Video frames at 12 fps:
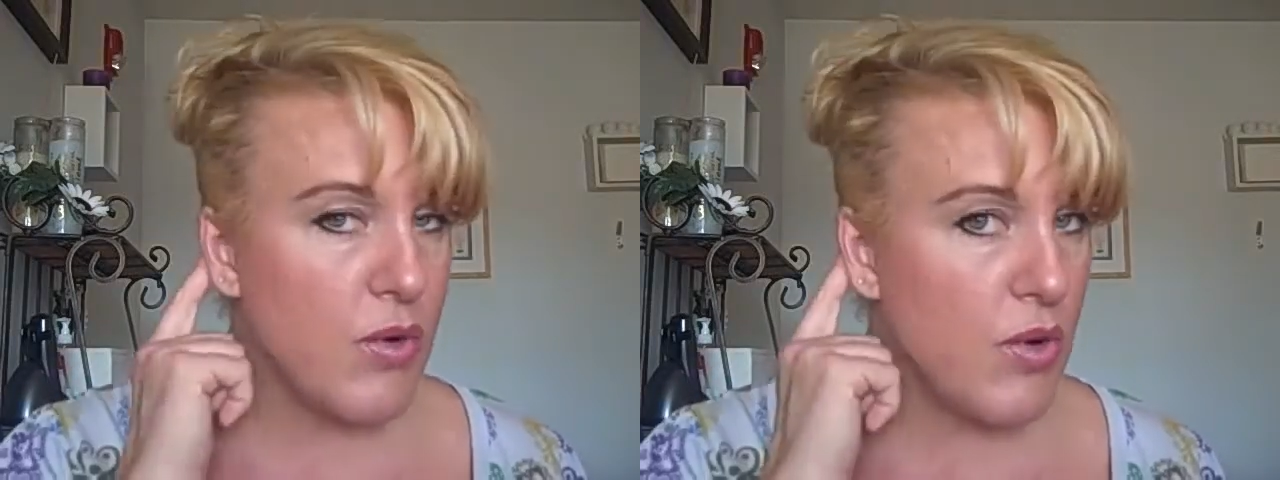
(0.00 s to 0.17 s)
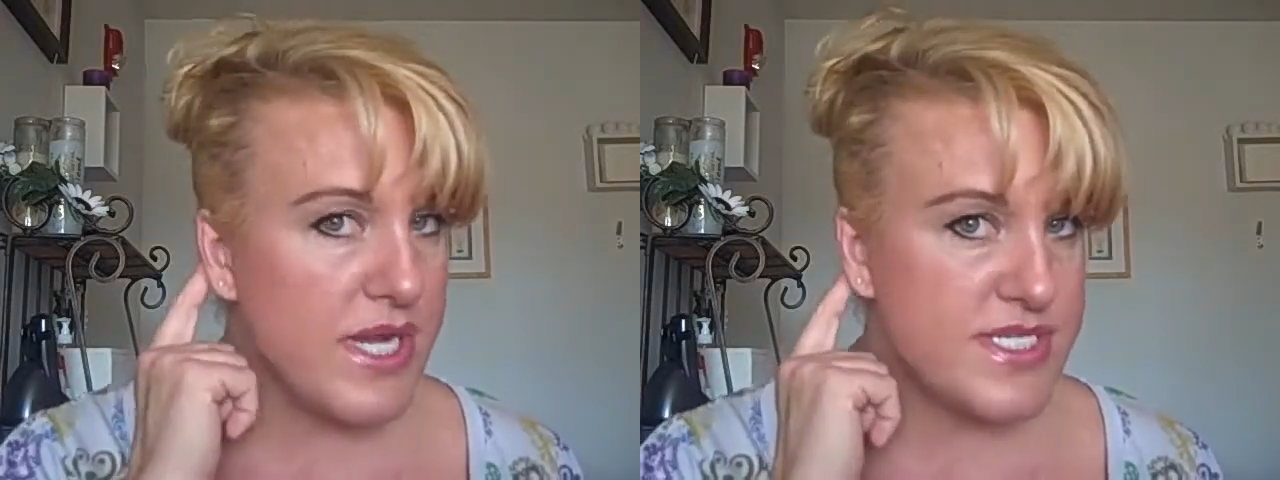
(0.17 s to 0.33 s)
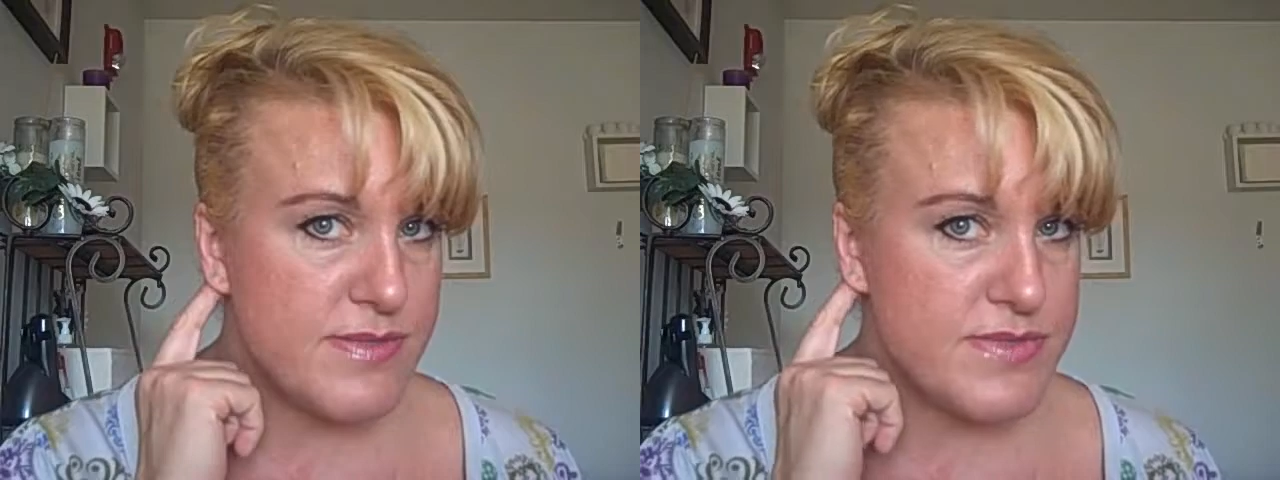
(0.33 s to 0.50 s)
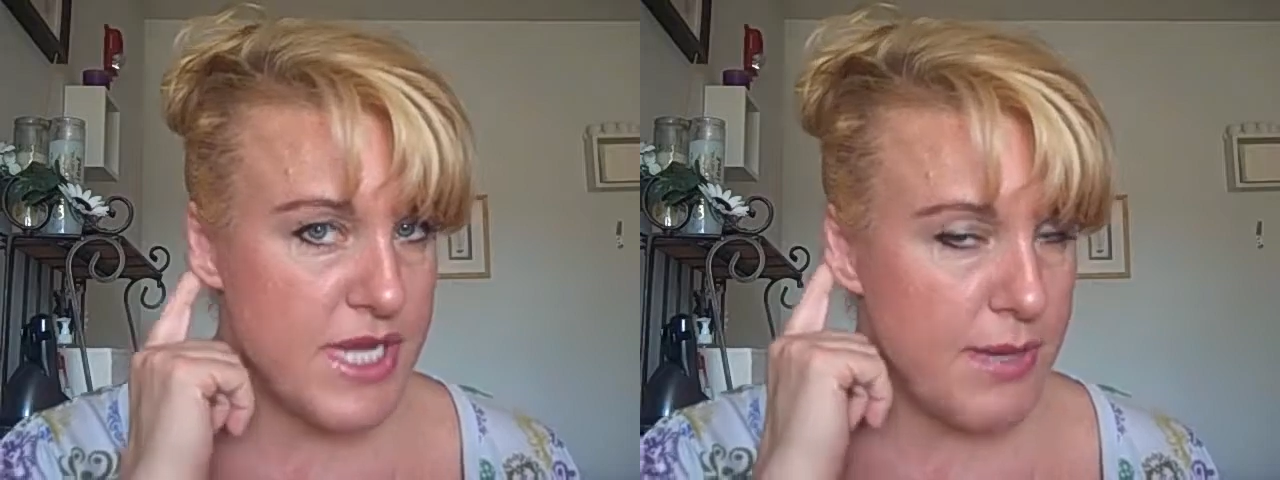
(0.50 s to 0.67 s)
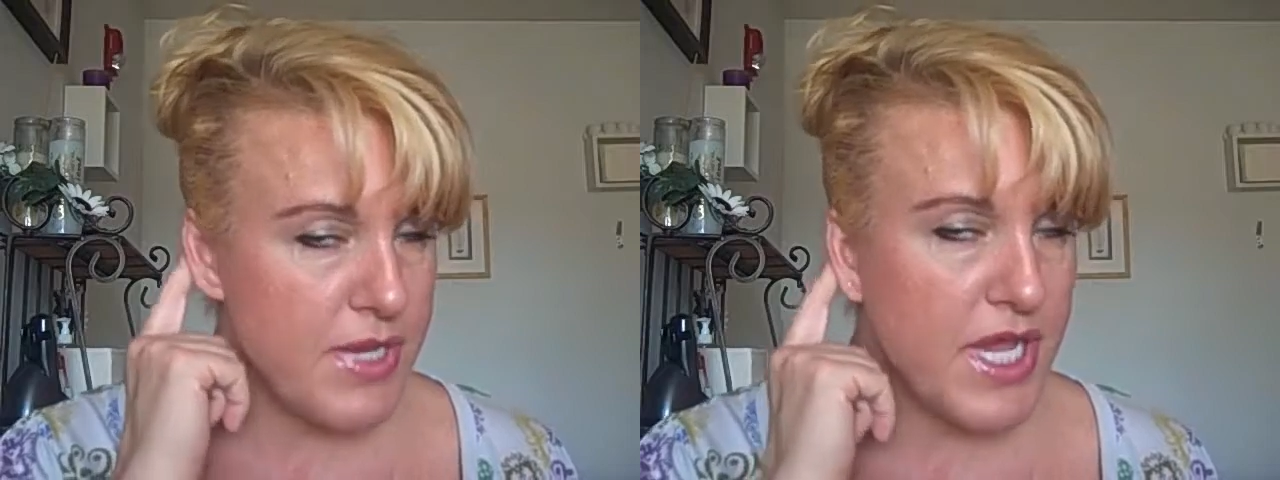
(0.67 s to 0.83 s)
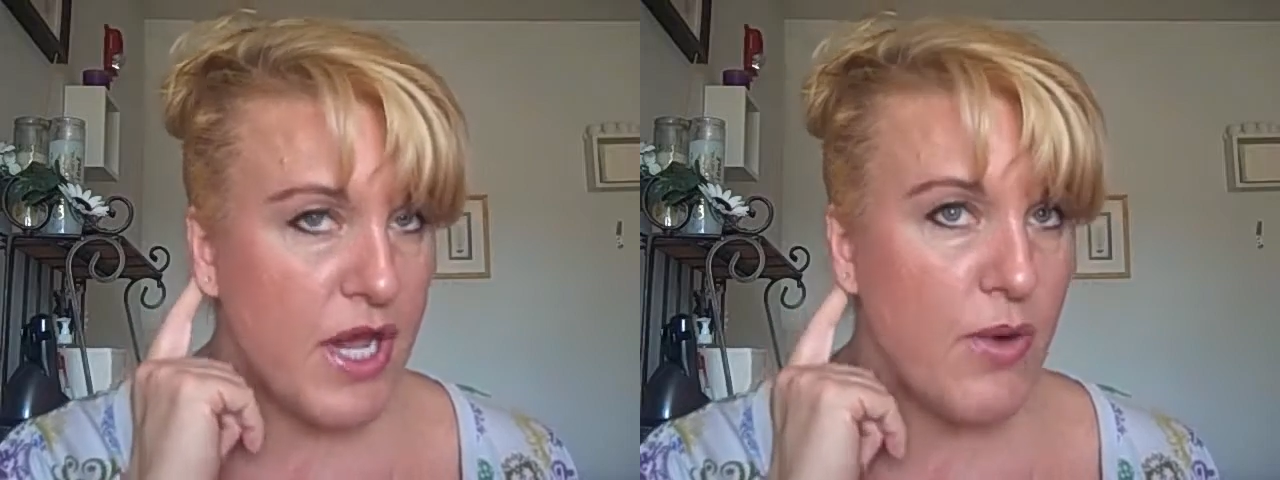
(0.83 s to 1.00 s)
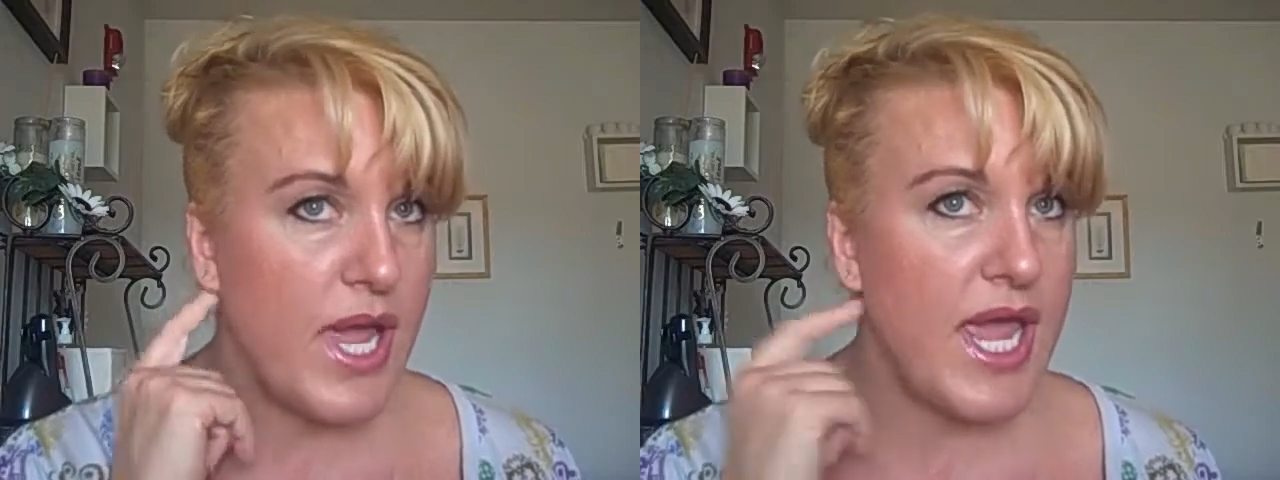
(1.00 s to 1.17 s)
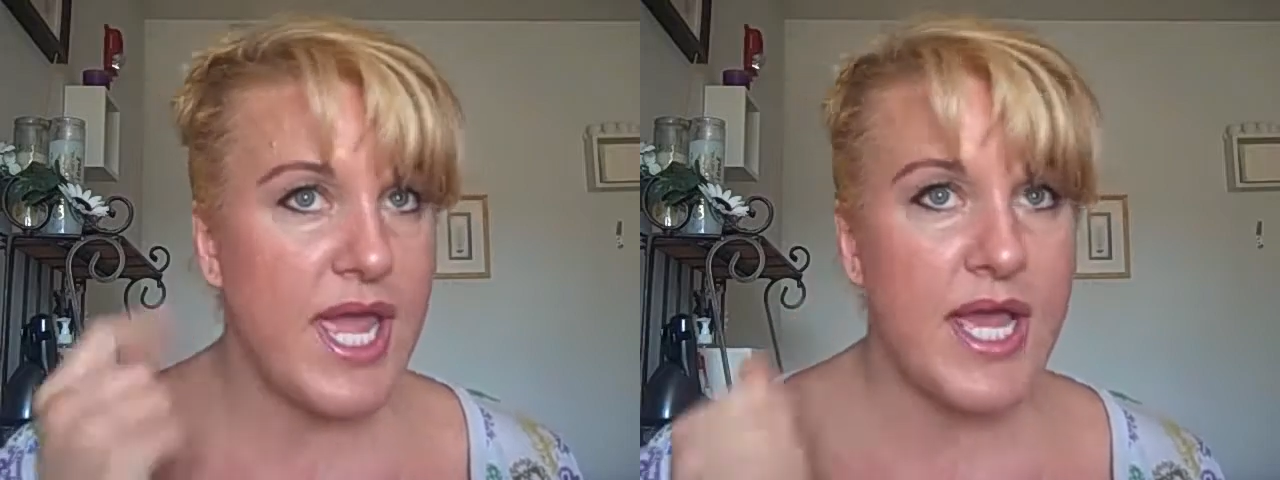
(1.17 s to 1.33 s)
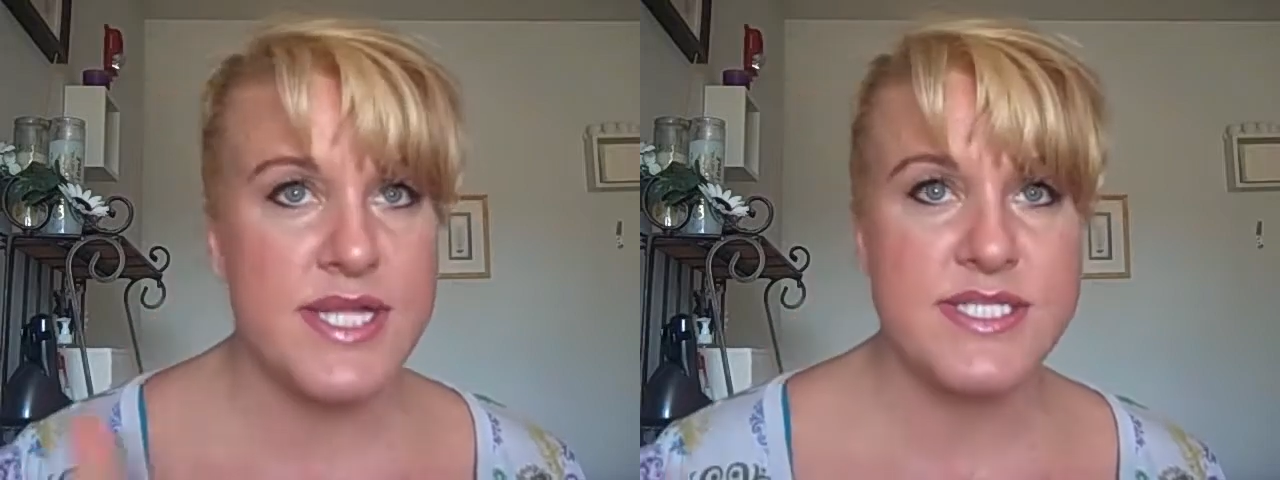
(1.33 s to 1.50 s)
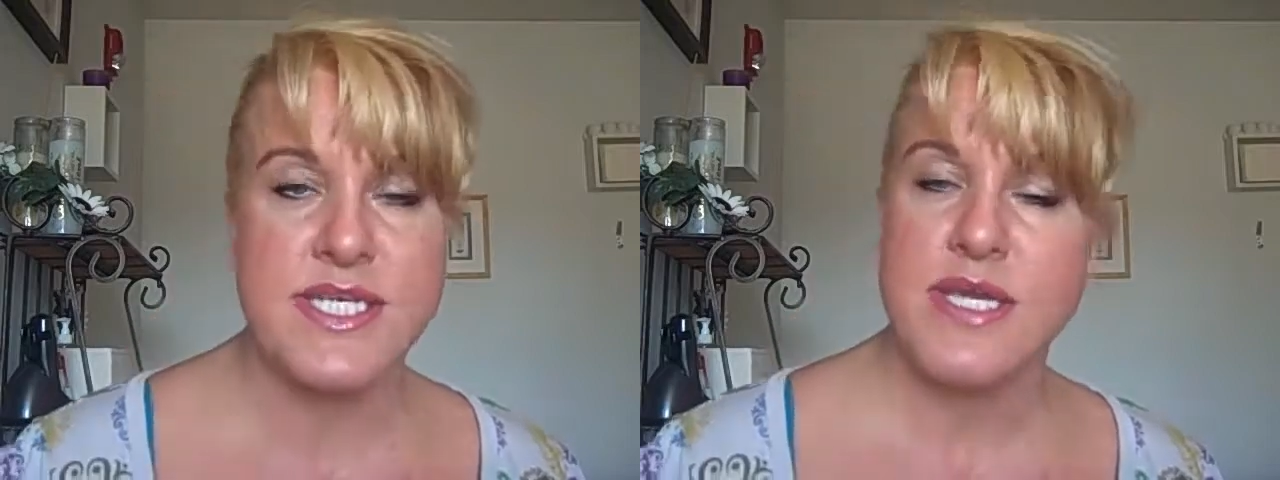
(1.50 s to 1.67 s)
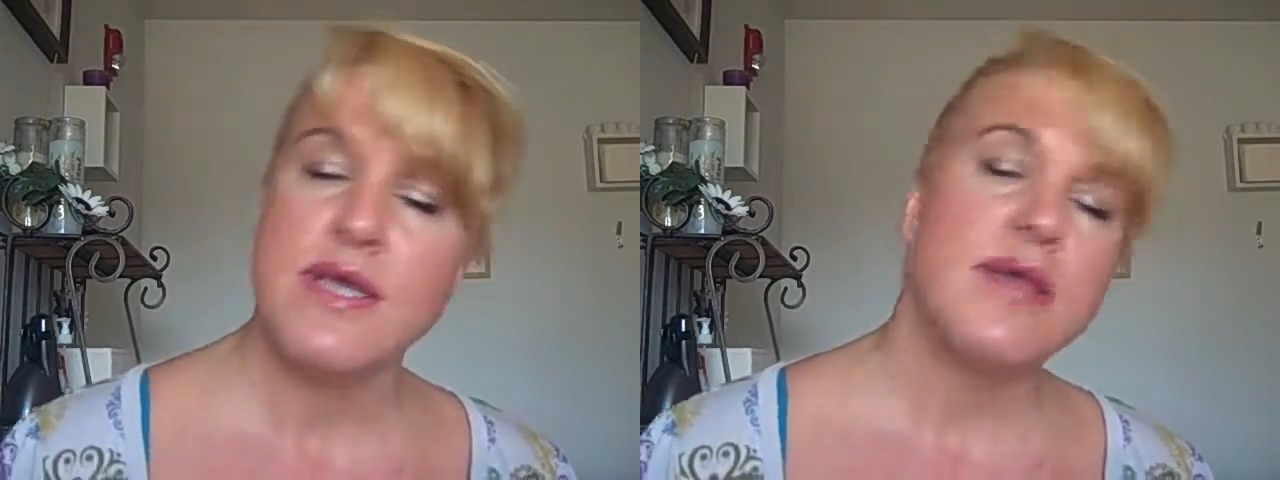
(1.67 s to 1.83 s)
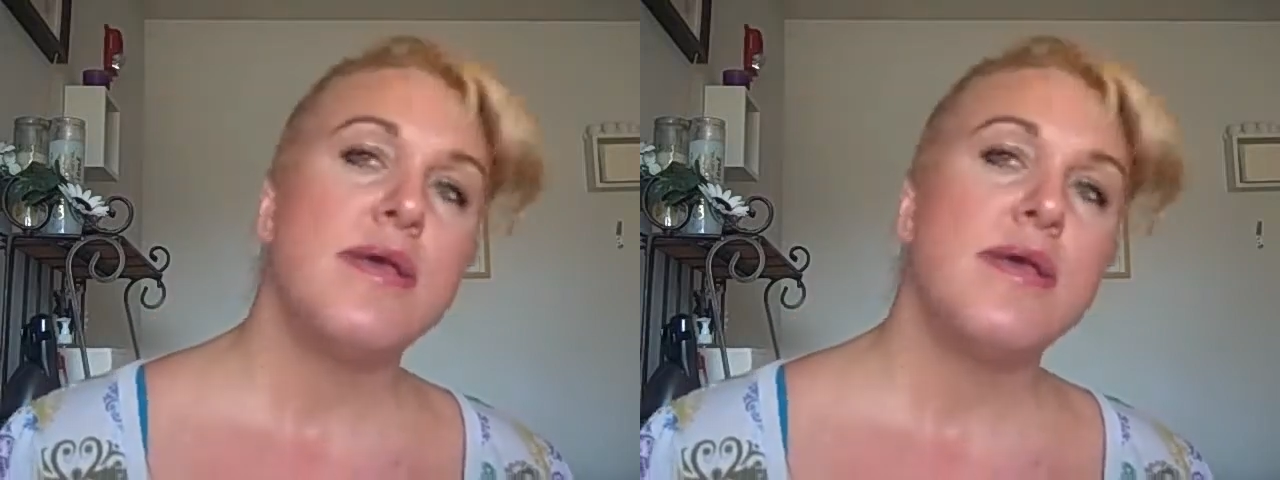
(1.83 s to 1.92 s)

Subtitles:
quite some time ago. And